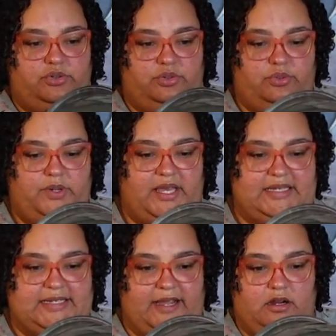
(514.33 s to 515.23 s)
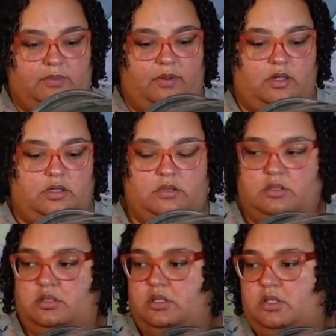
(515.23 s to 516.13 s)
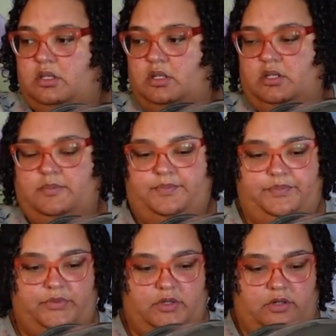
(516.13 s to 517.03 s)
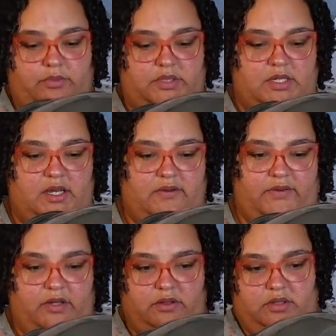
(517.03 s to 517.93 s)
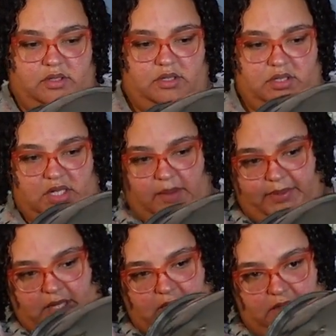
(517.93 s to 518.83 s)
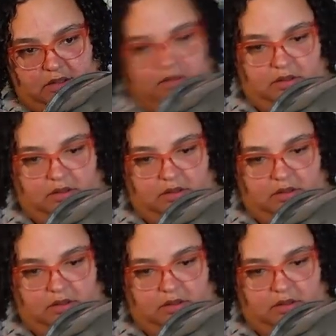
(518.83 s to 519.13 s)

pretty terrible. Oh, dog found the fountain.